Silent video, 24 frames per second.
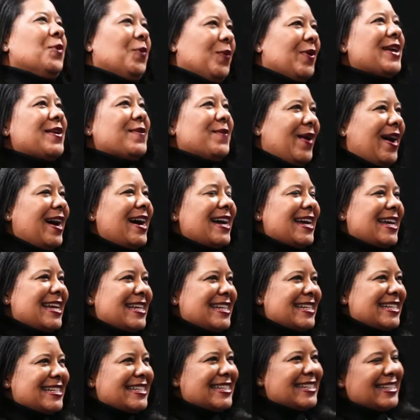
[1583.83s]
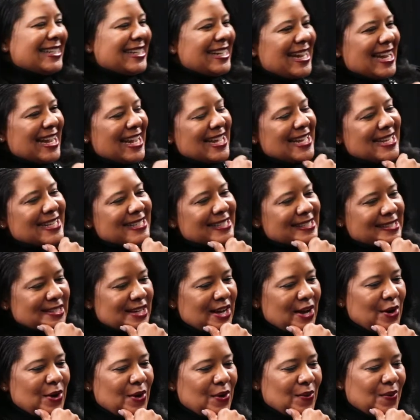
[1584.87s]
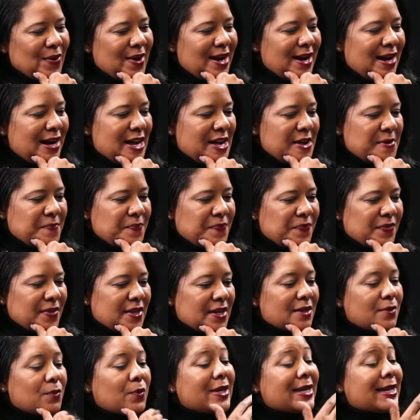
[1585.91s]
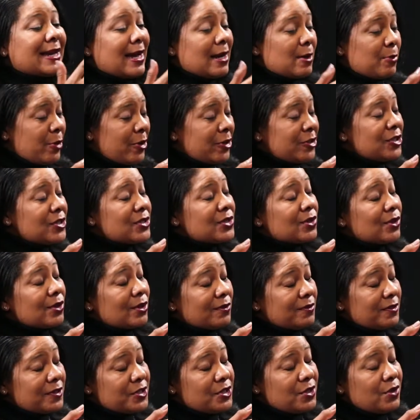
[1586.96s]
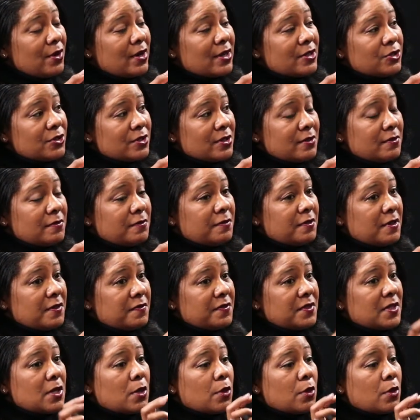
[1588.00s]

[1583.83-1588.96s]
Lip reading: We won. And so we got a purchase order for 250.